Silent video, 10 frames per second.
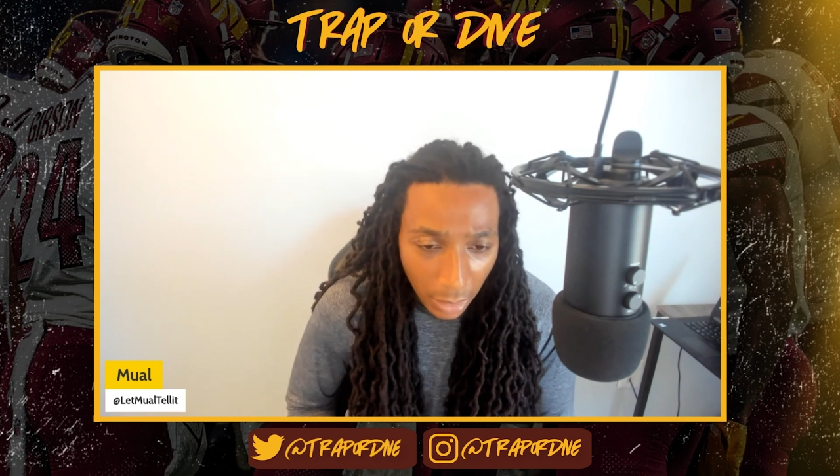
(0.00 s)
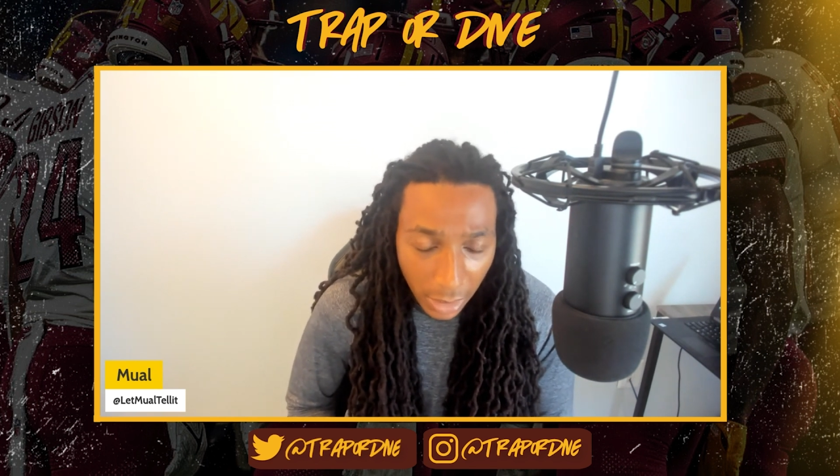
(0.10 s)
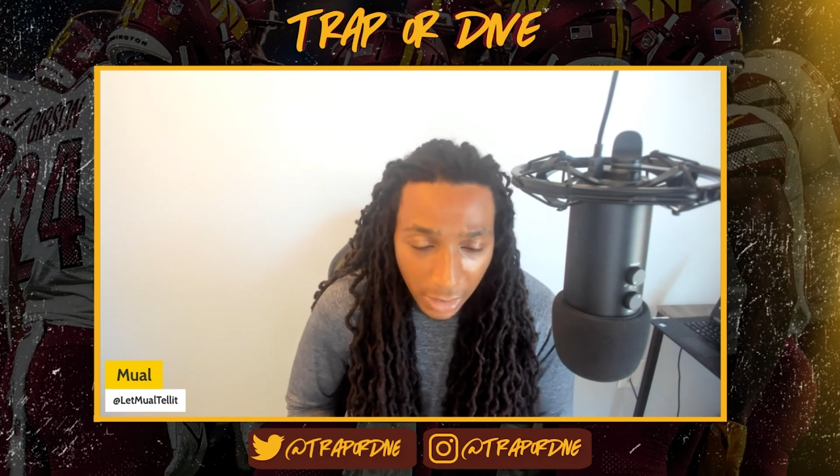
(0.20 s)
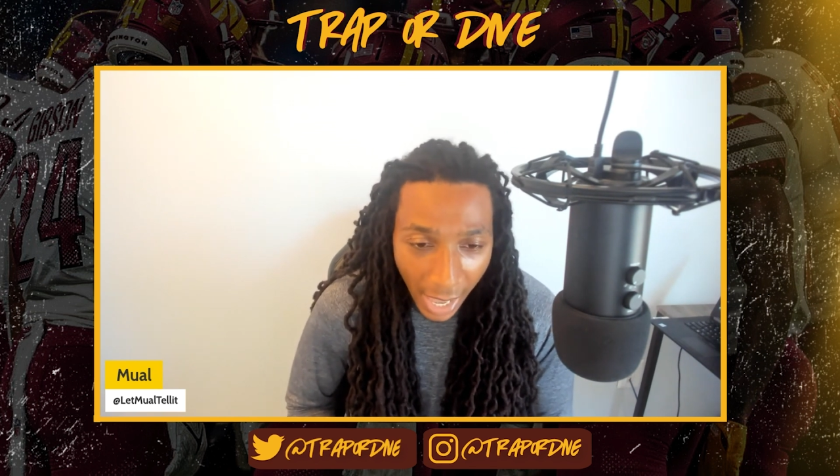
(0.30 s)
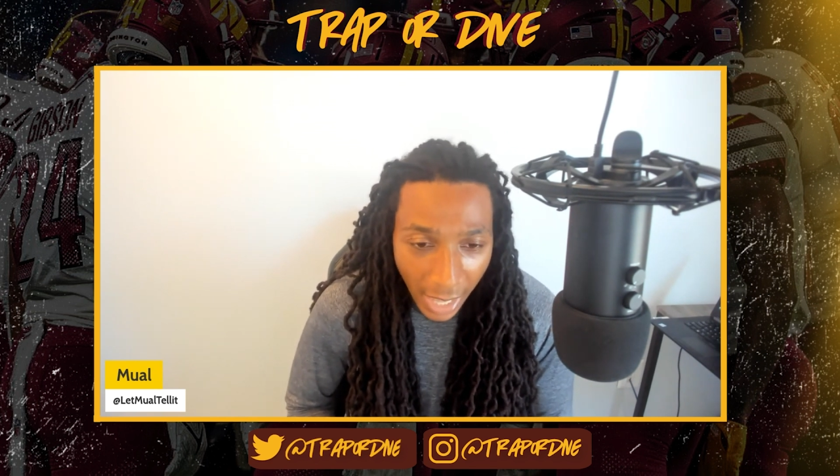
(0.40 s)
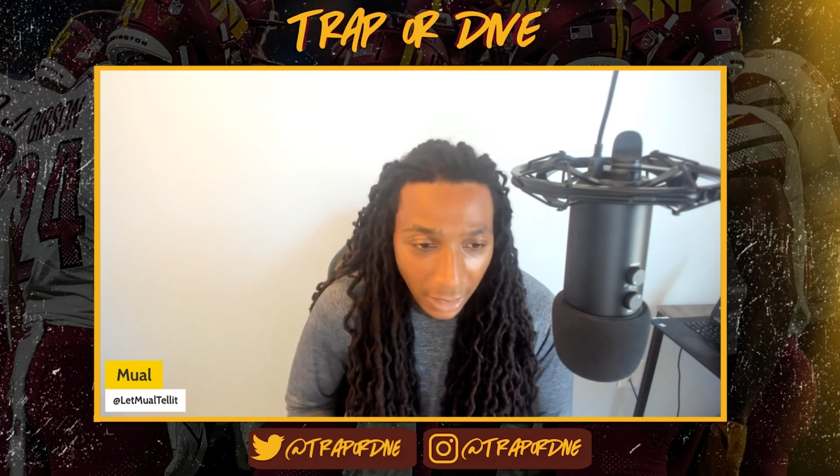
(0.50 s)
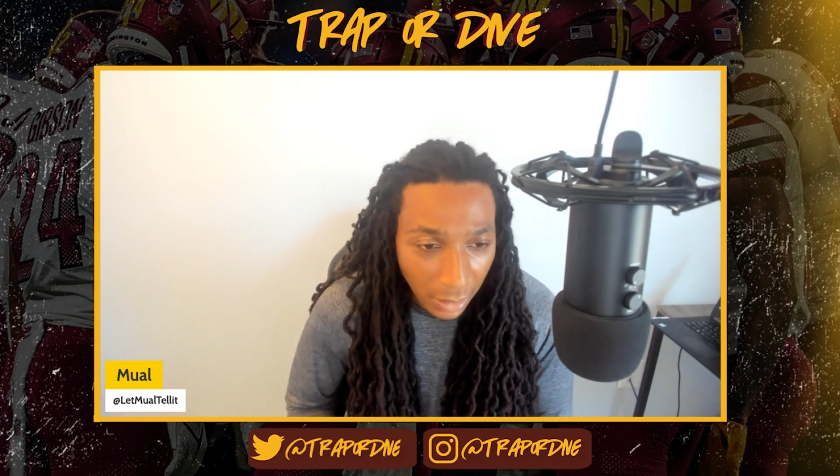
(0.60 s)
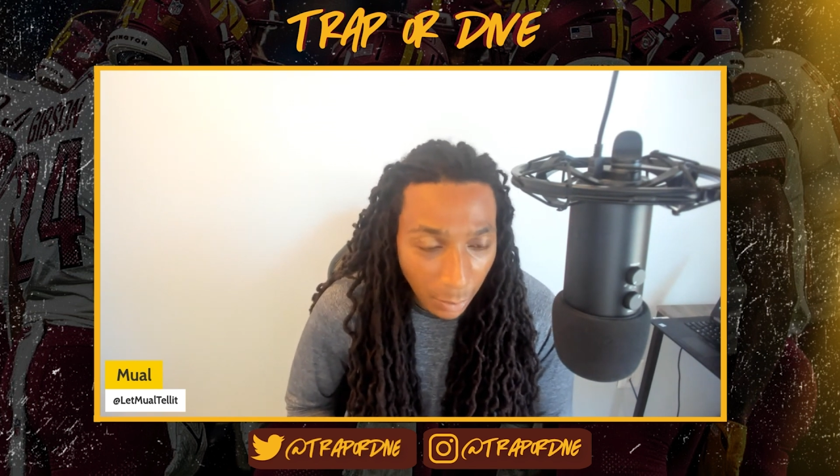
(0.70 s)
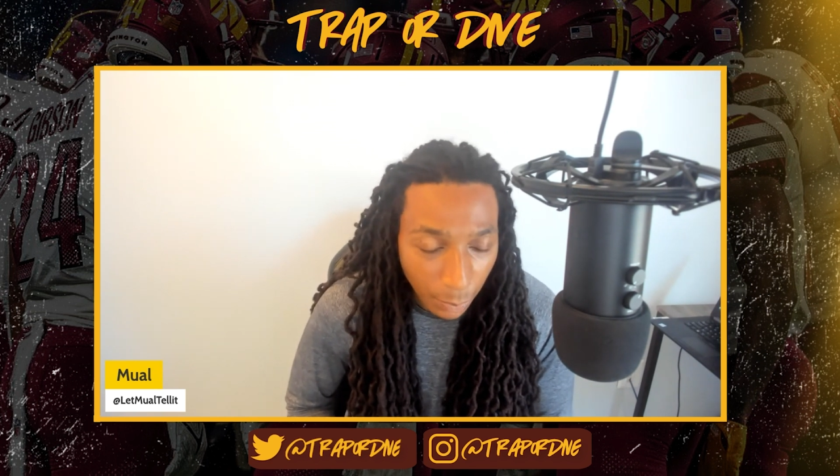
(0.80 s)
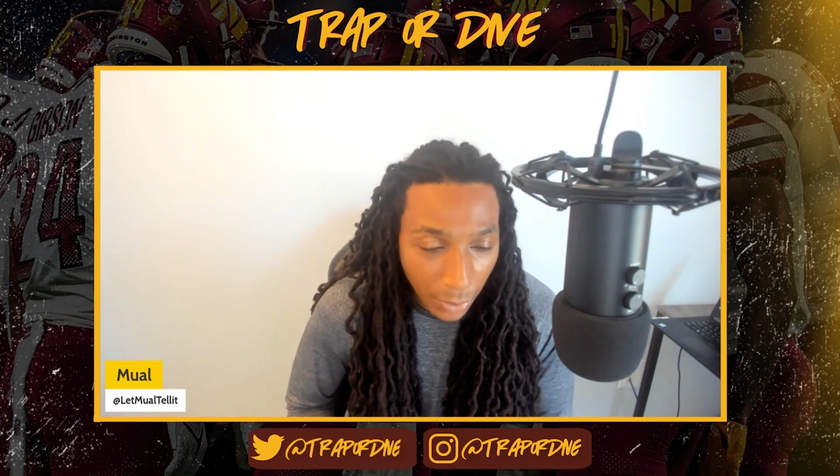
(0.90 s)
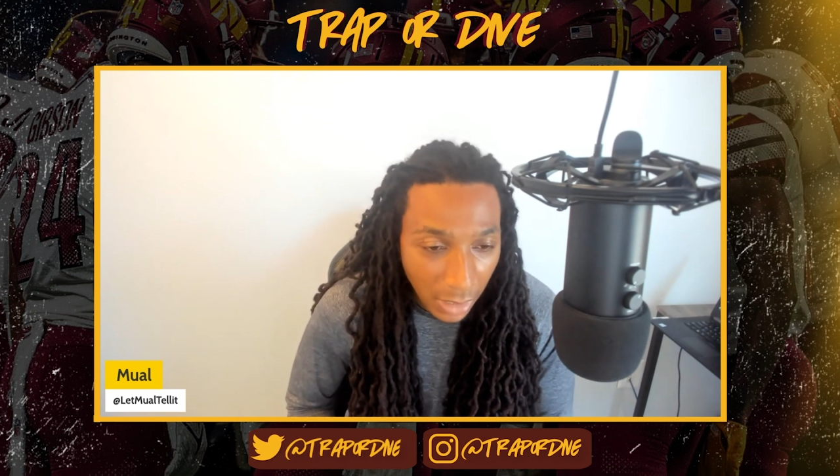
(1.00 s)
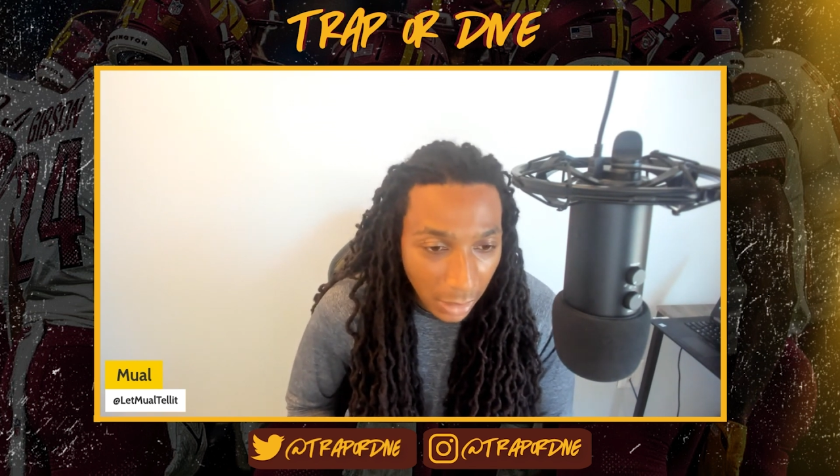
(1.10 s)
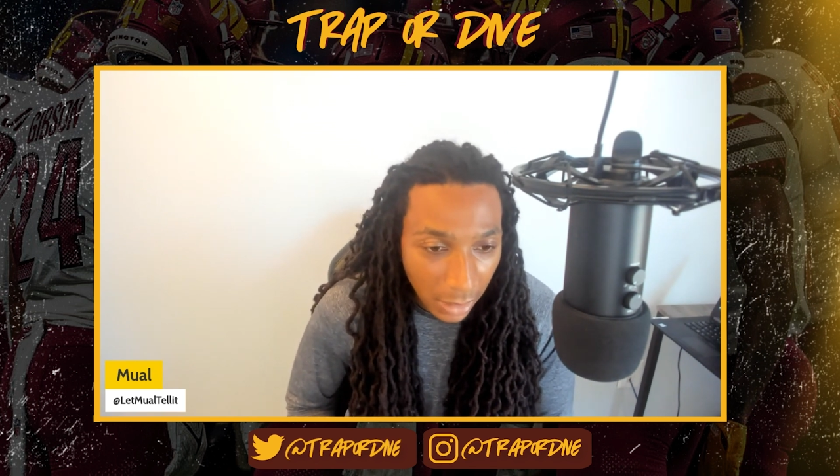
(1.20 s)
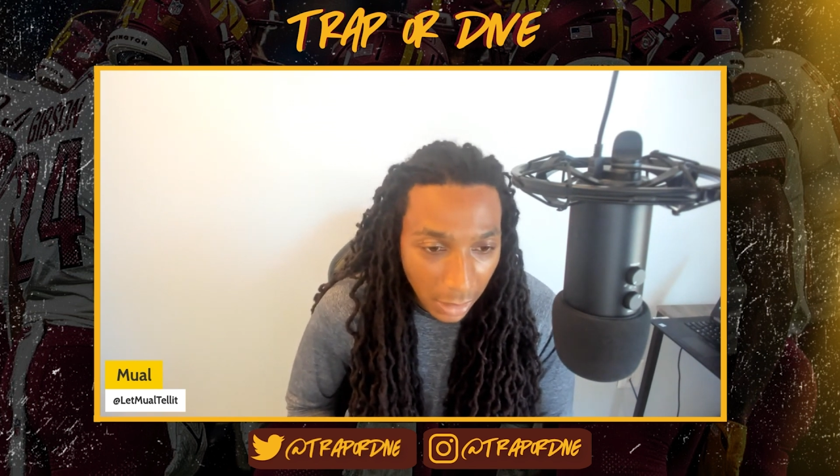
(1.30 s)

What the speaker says: just adding some pieces